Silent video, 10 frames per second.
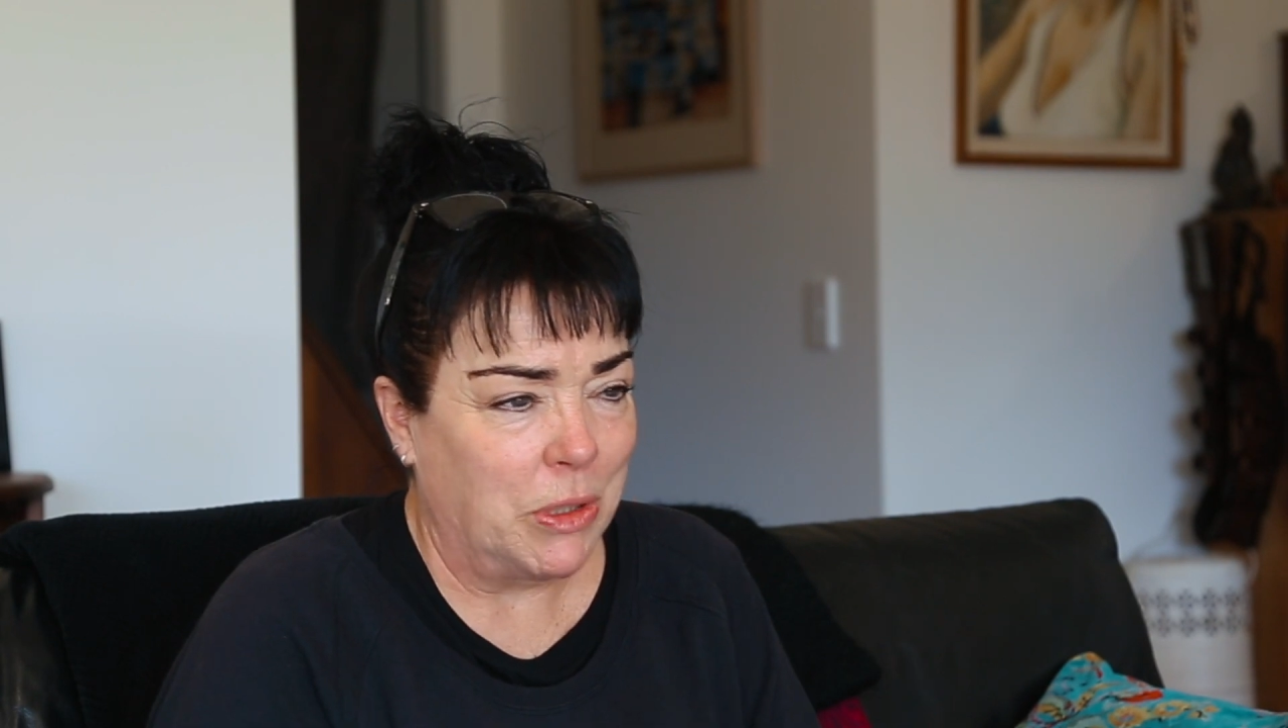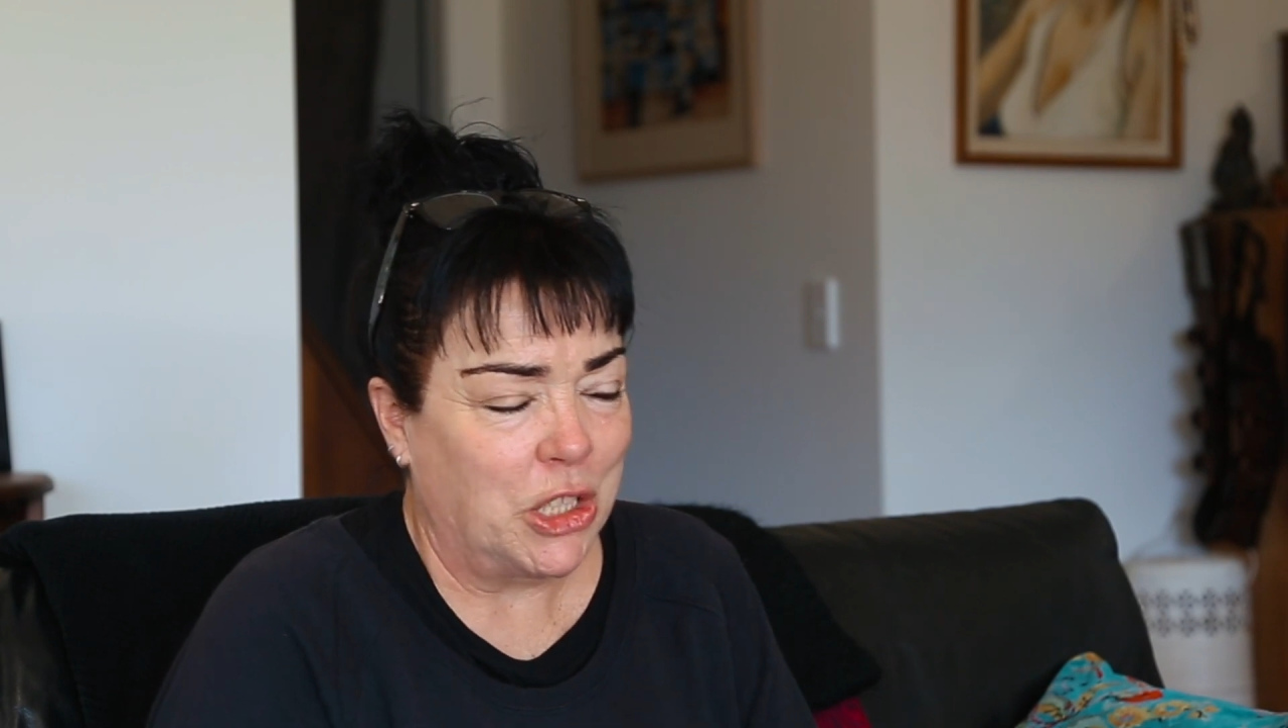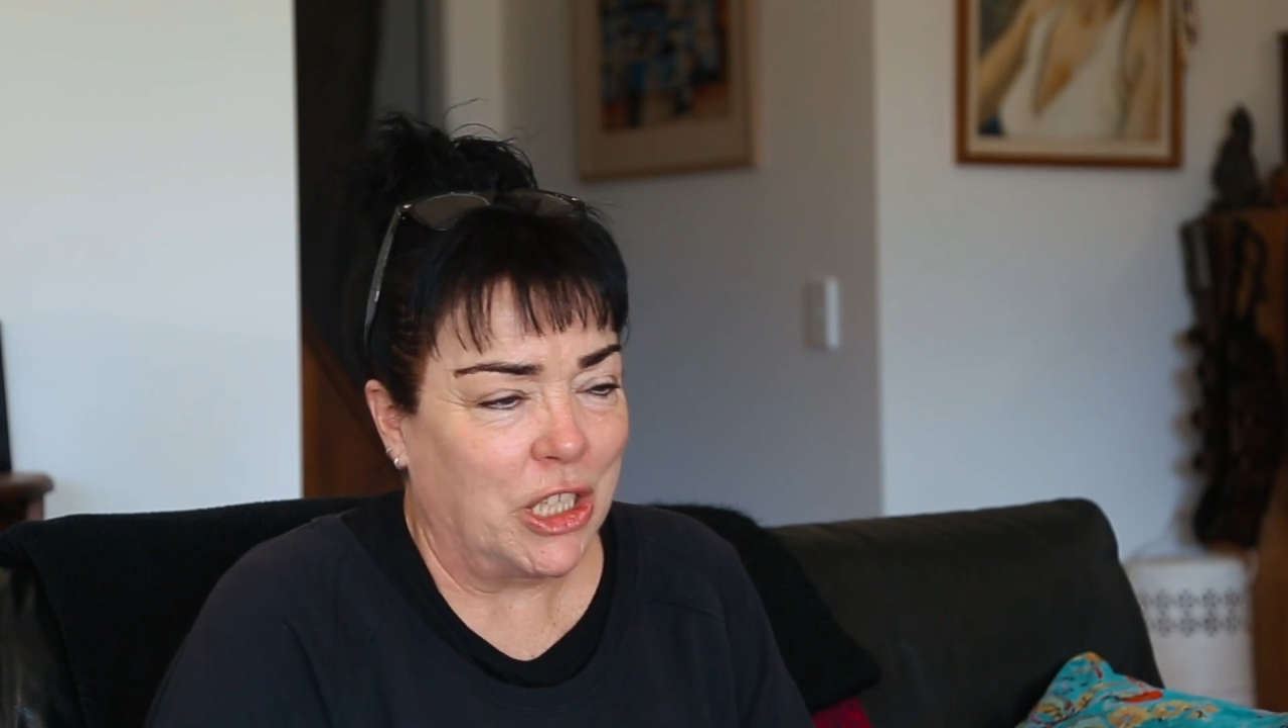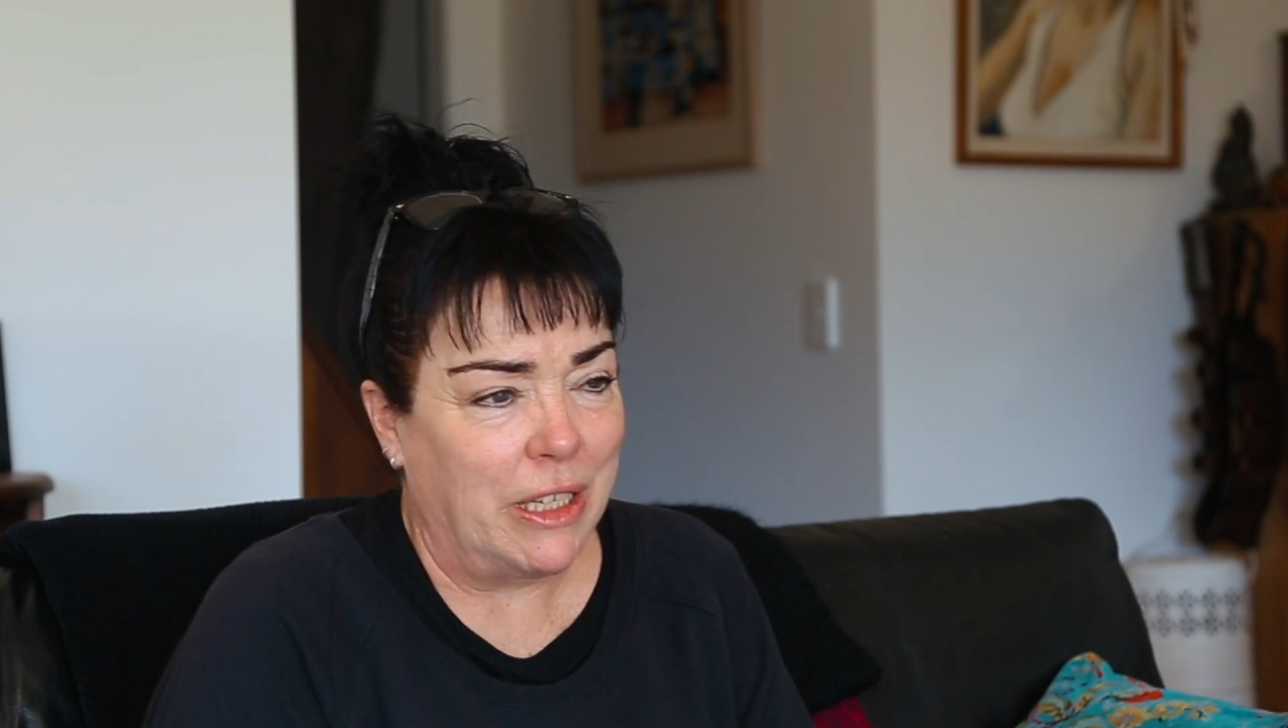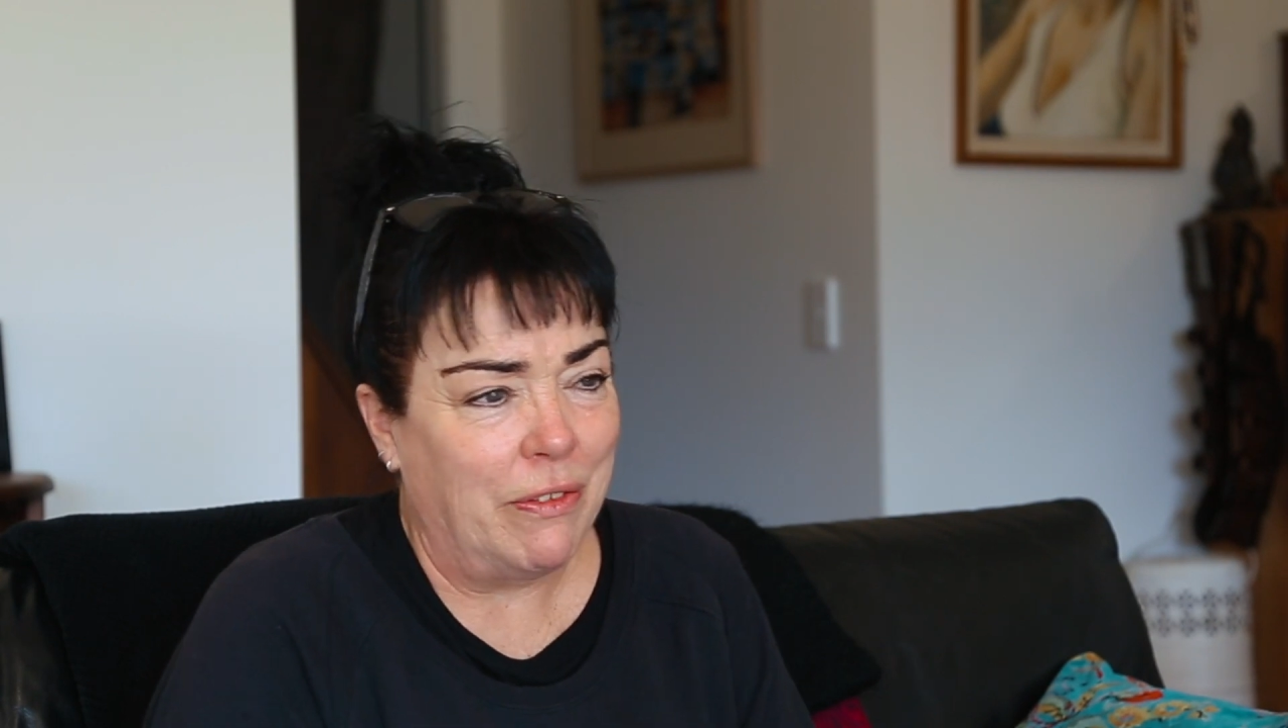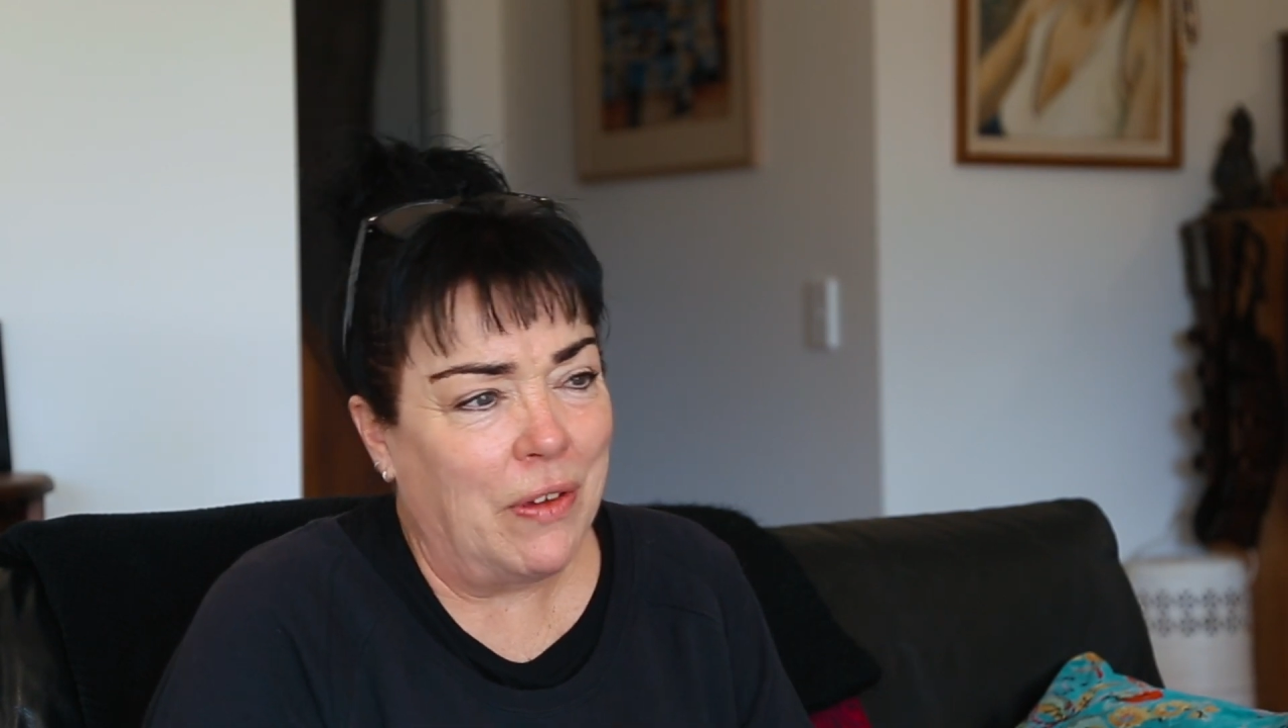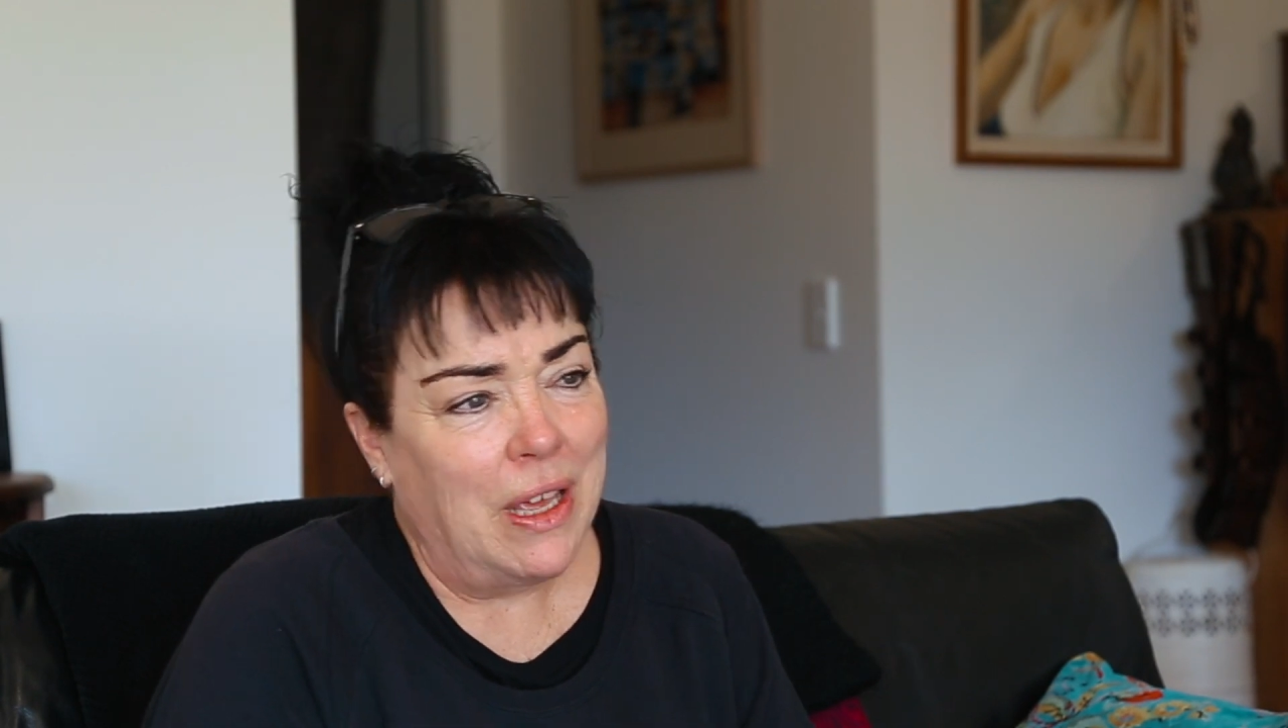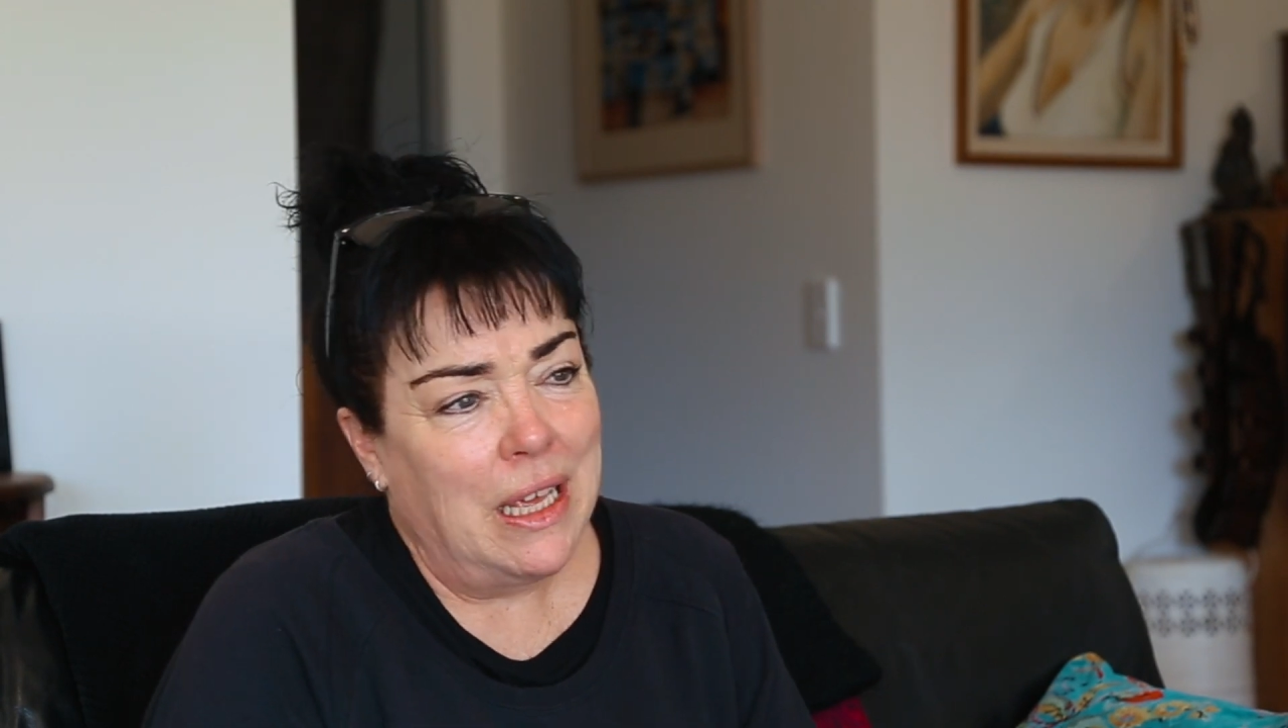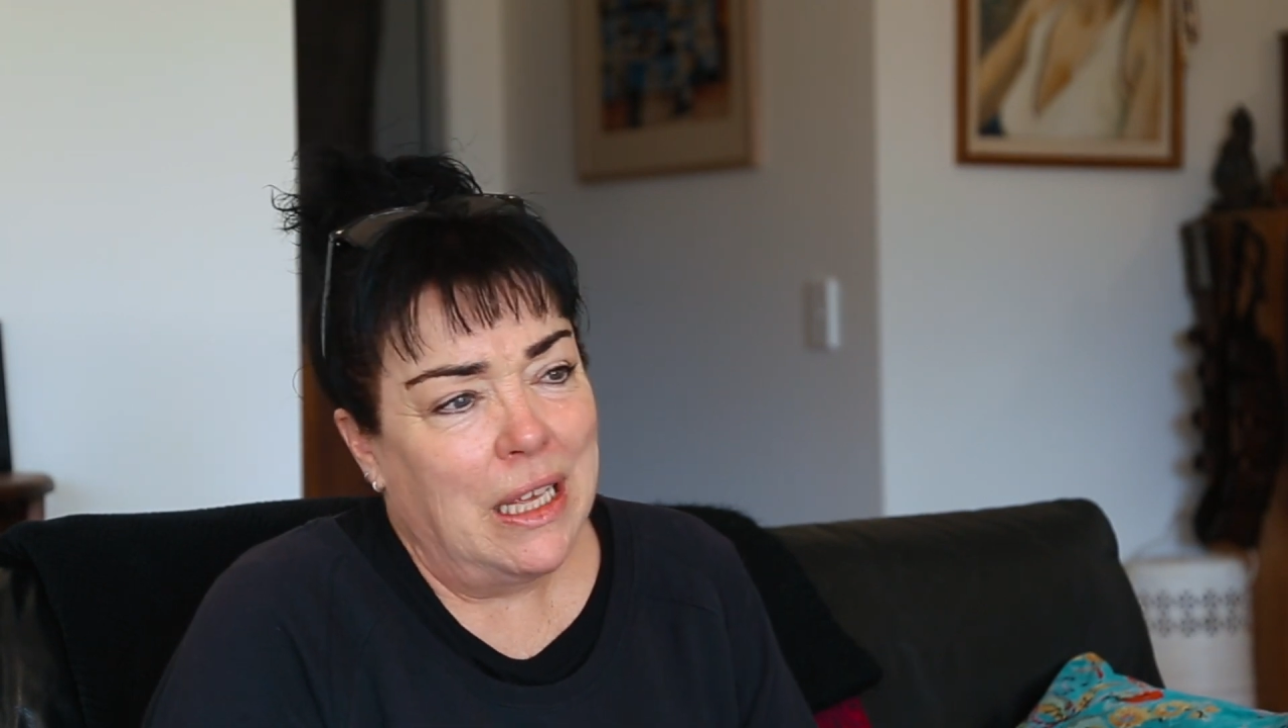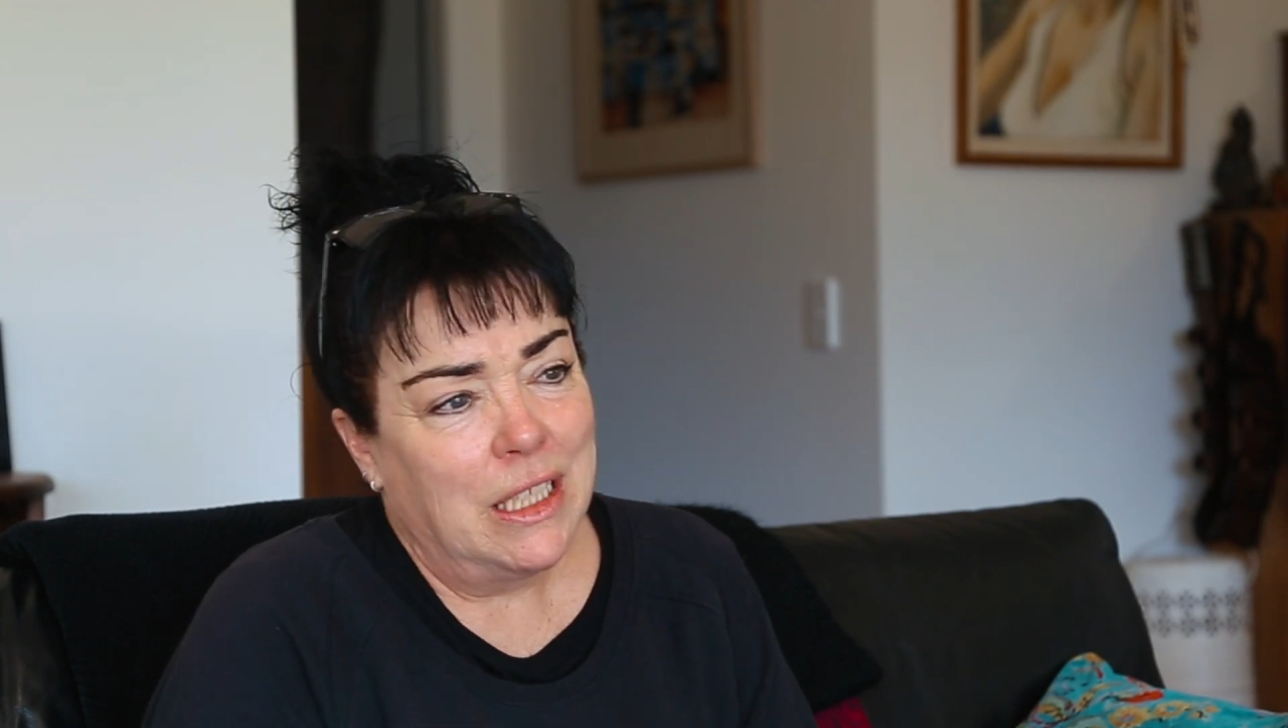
to achieve.